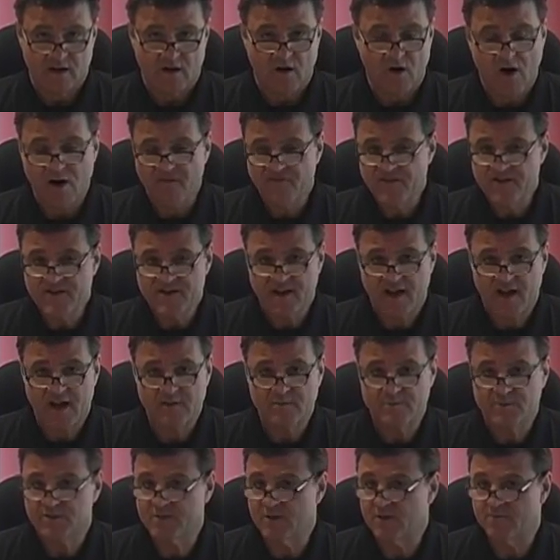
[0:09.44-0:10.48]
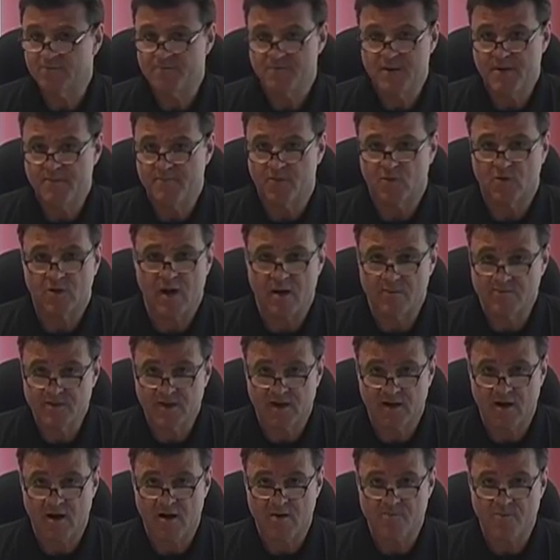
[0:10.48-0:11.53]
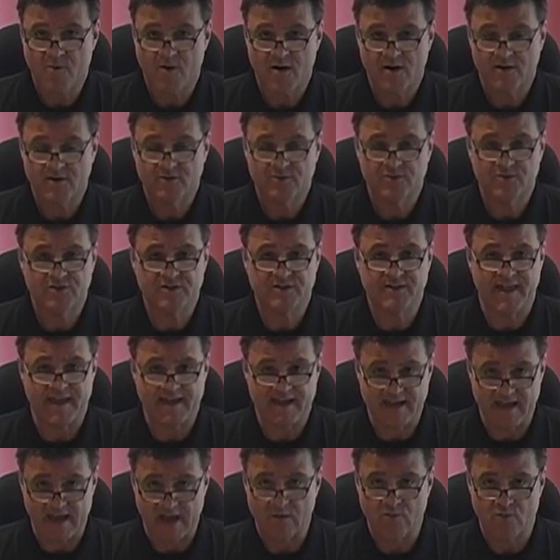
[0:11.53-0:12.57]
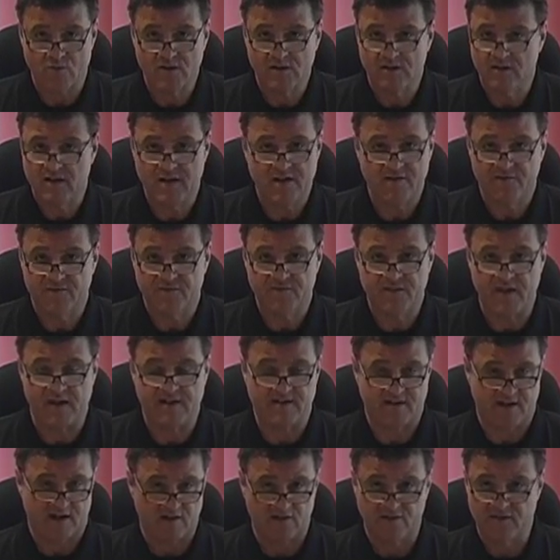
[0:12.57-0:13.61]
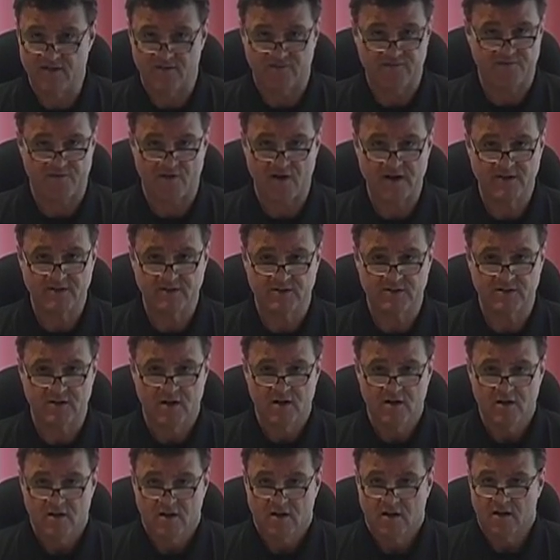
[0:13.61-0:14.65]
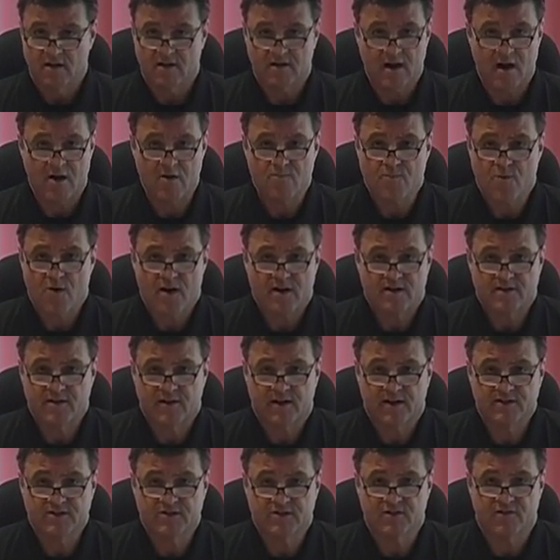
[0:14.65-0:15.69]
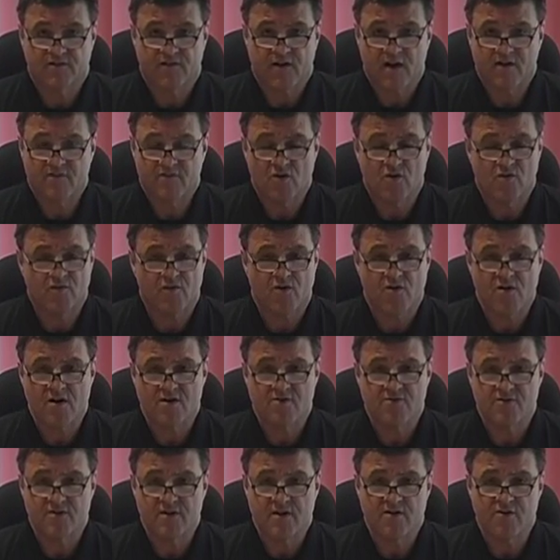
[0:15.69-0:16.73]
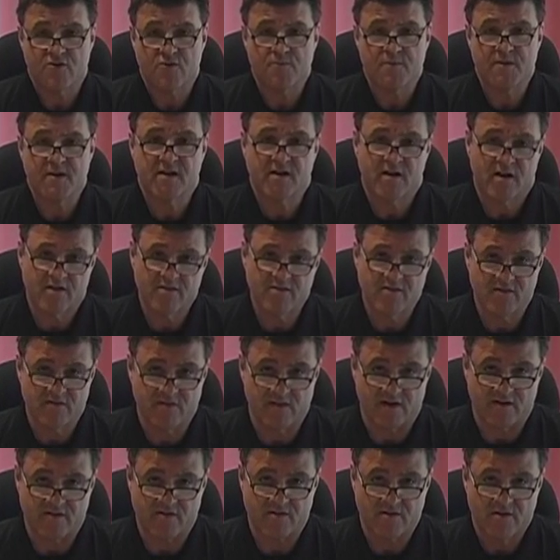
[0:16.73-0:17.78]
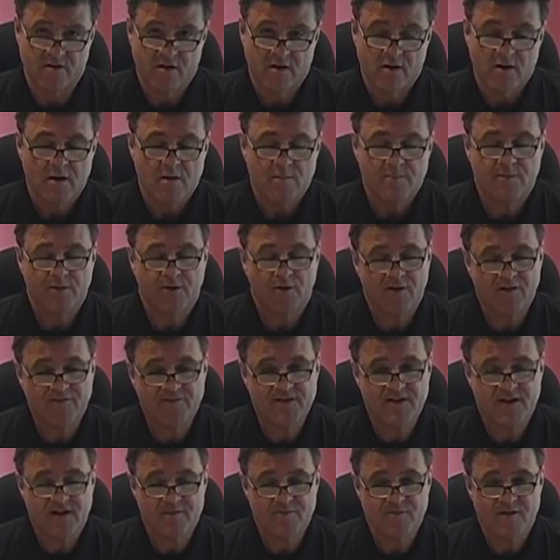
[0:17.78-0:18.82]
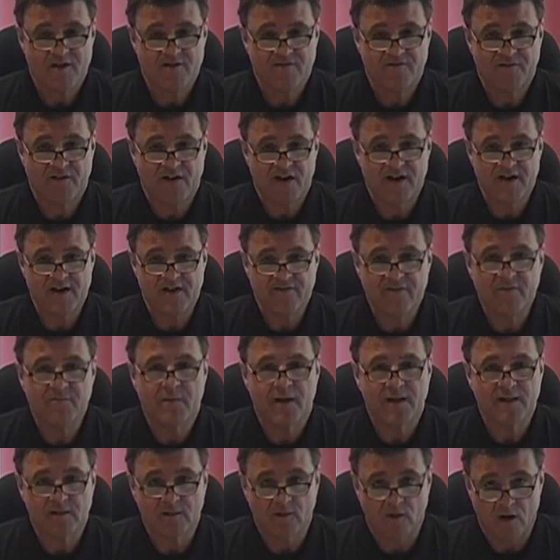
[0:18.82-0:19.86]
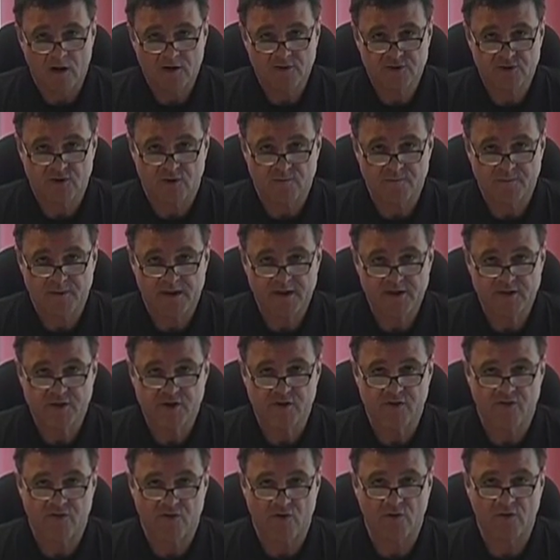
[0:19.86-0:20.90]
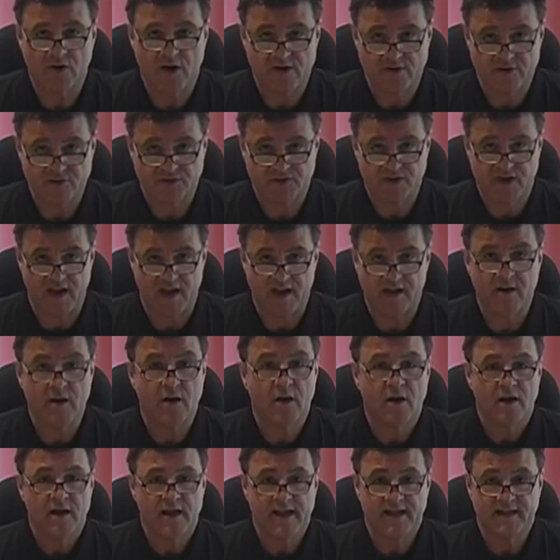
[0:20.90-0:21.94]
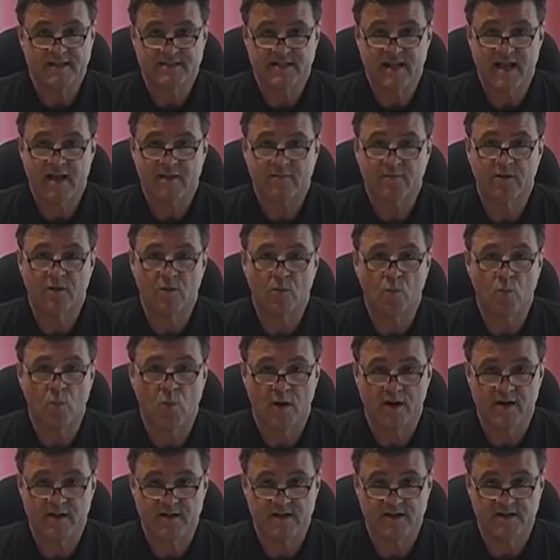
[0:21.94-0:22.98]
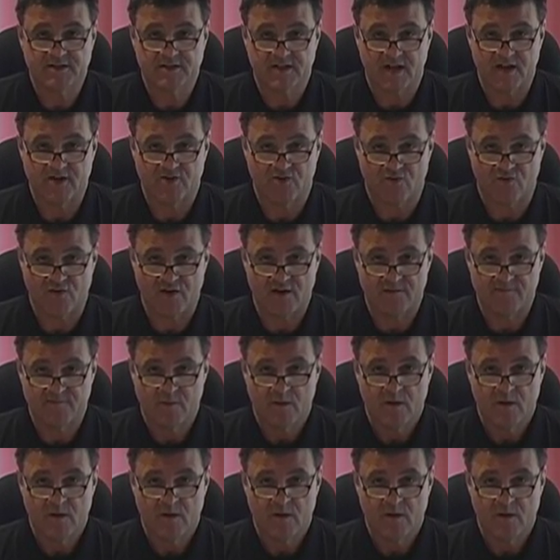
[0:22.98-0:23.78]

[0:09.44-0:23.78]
Oftentimes people come to chiropractors, they get relief, they tell their friends. Chiropractic has survived over 100 years because of this. But oftentimes I find even my long-term patients don't understand exactly what it is I treat.